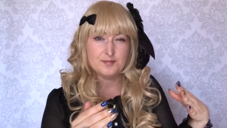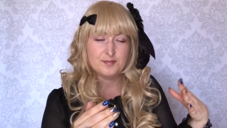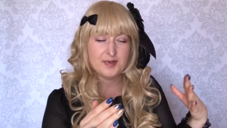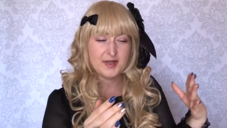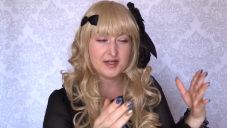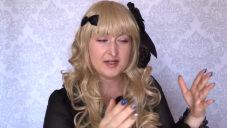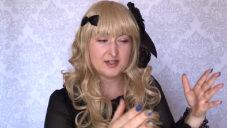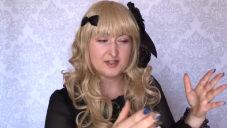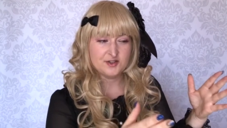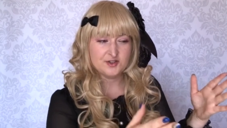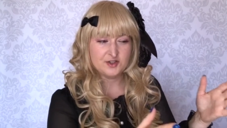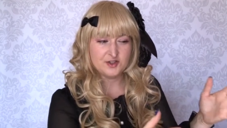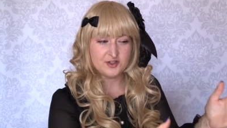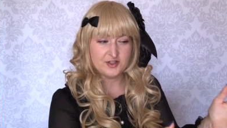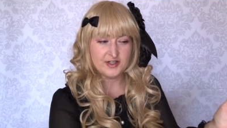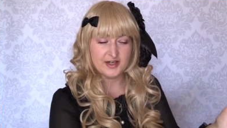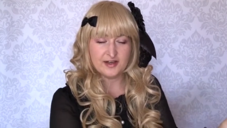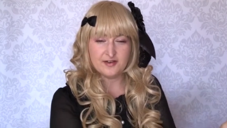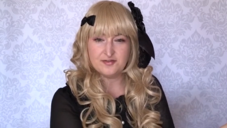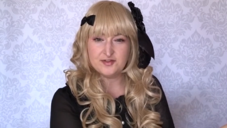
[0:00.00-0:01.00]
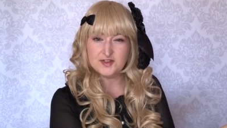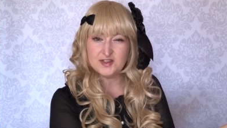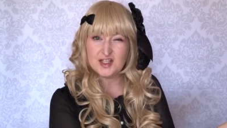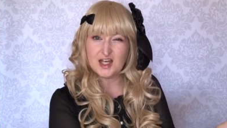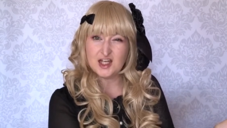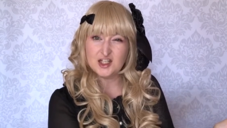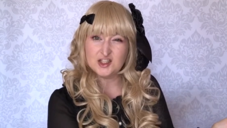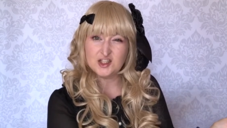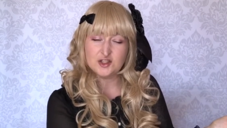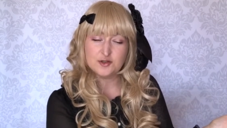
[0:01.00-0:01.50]
pick the gift
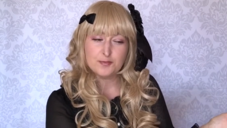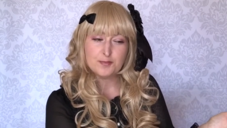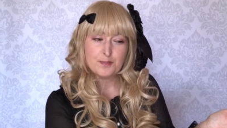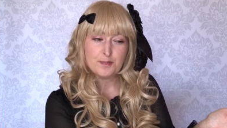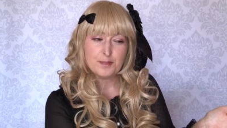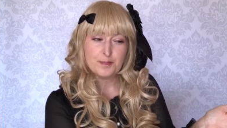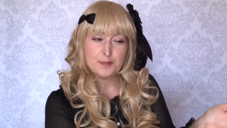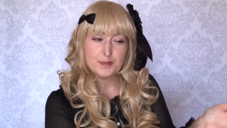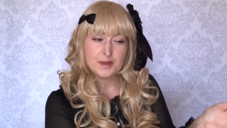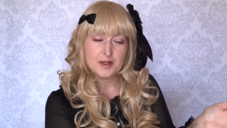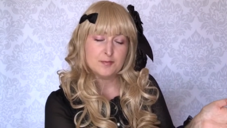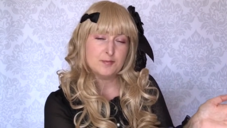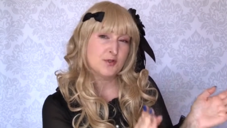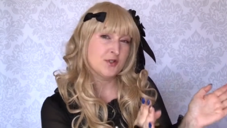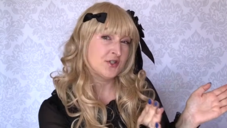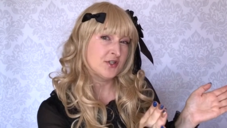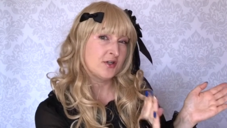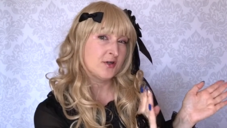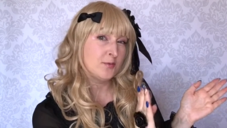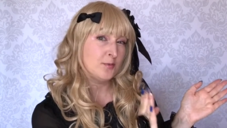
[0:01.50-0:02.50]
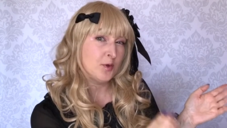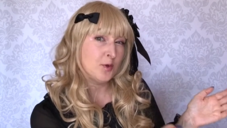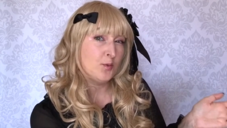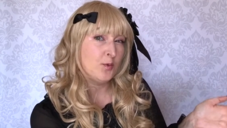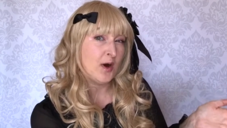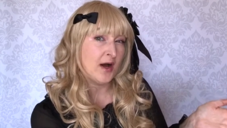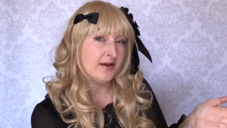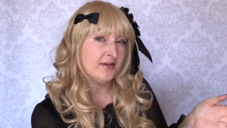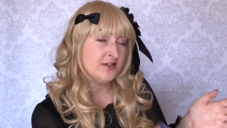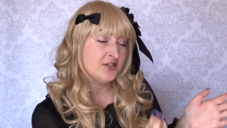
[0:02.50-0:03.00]
that person number
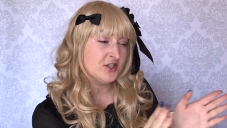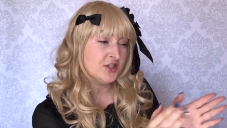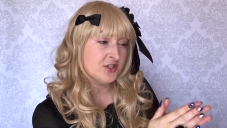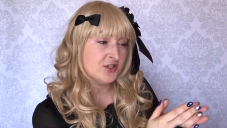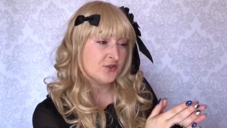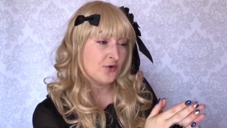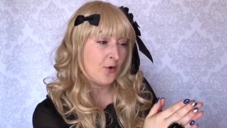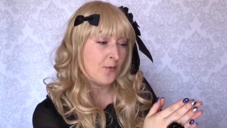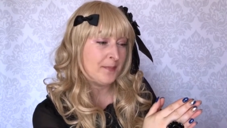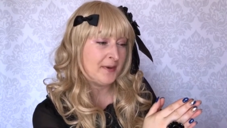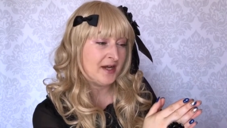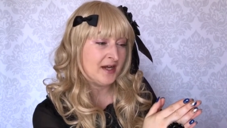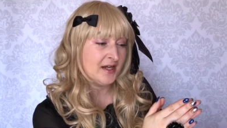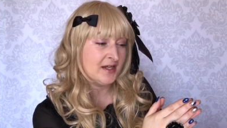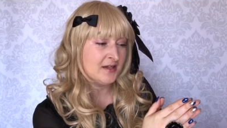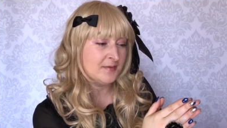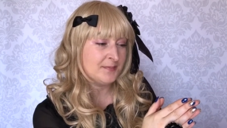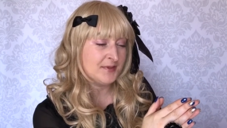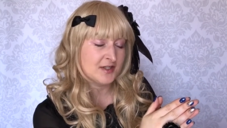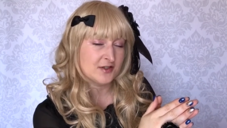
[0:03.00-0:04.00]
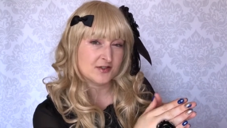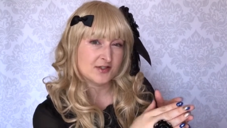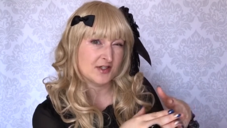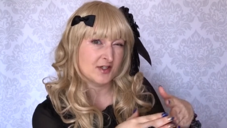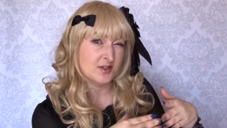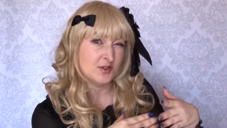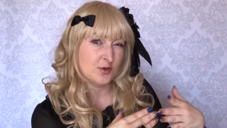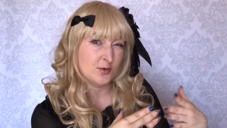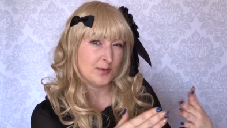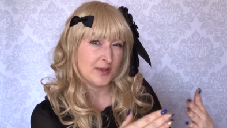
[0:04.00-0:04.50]
one just opened because
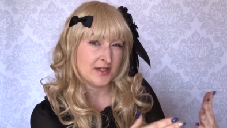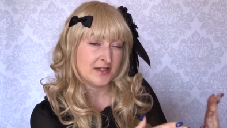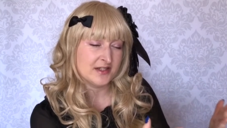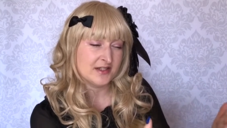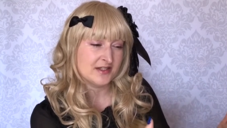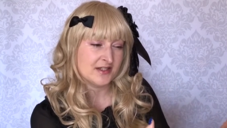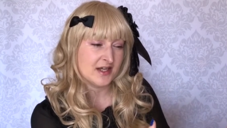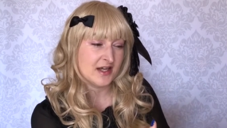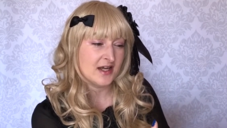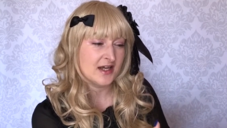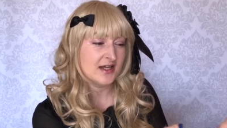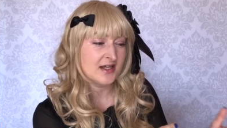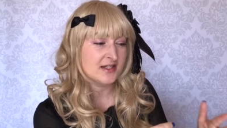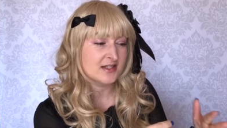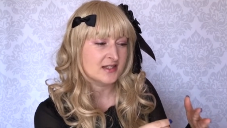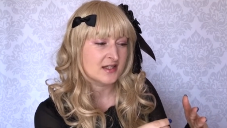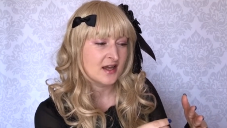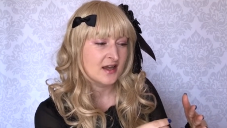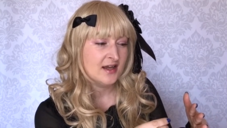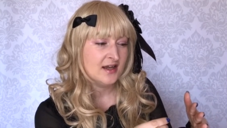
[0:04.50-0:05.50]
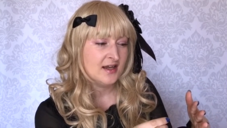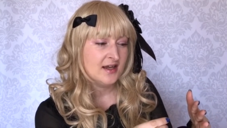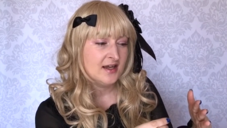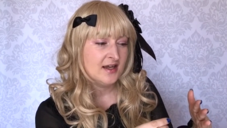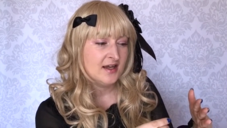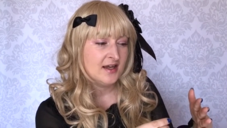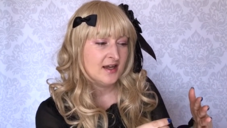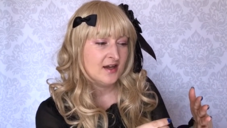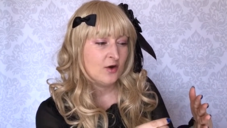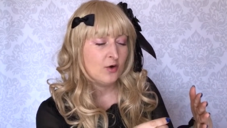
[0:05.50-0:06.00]
they know what this is,
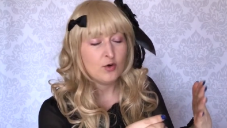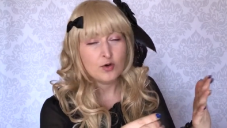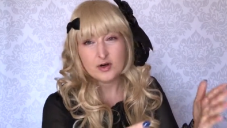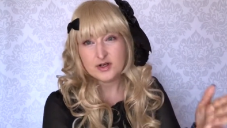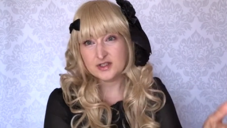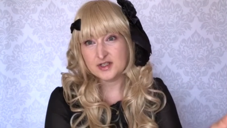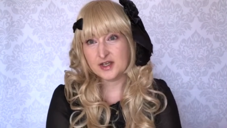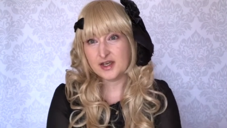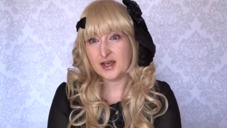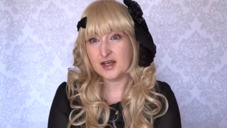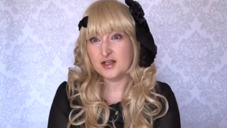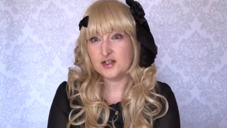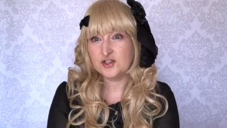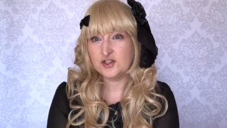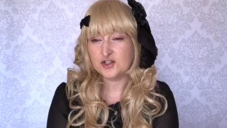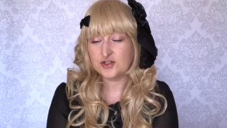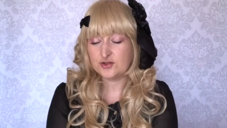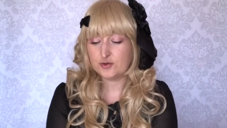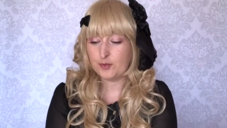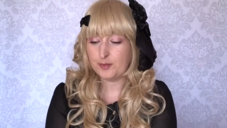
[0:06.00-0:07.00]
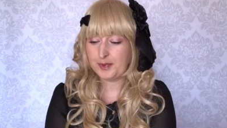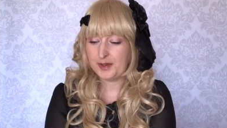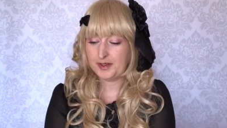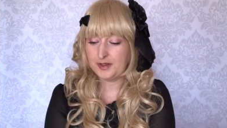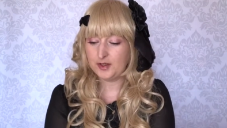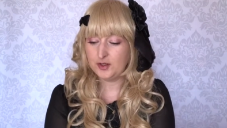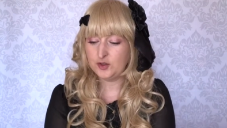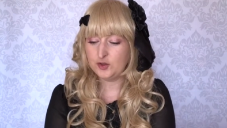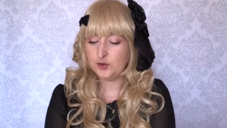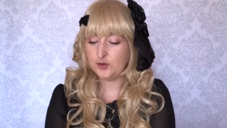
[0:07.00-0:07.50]
or they can just
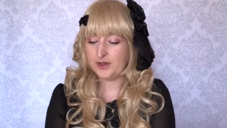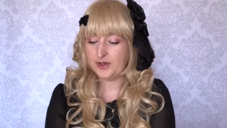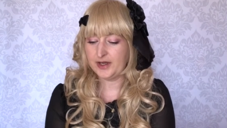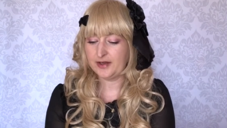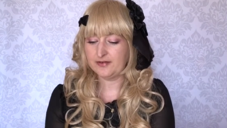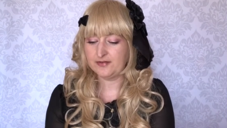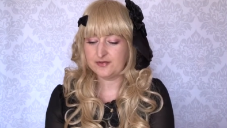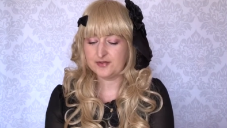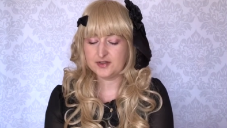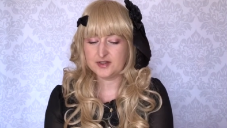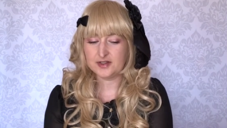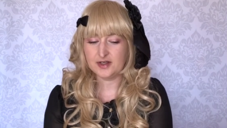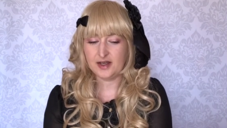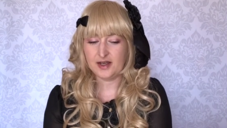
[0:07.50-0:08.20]
open a new gift.